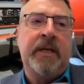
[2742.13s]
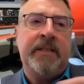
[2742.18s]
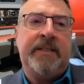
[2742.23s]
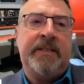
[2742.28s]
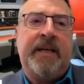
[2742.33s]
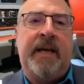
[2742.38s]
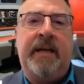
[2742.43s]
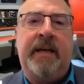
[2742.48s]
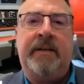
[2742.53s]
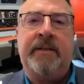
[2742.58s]

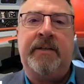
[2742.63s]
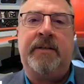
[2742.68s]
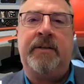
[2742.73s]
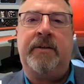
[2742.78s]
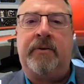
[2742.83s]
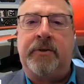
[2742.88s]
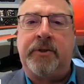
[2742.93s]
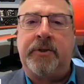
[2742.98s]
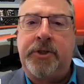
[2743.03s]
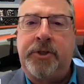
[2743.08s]
tend to
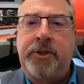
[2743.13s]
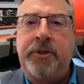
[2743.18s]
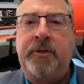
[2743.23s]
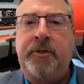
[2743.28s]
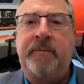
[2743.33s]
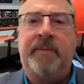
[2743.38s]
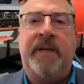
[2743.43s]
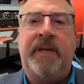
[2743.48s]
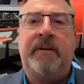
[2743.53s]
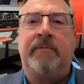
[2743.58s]
or
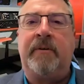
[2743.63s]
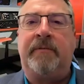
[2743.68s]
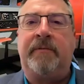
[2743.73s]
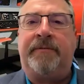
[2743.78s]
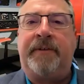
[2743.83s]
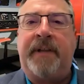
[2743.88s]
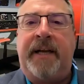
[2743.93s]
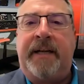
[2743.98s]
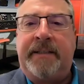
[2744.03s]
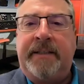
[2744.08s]
should be
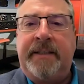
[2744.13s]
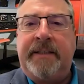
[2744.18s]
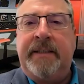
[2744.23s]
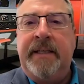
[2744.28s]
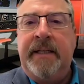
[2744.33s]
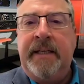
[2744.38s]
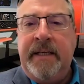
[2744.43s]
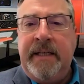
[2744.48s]
reflected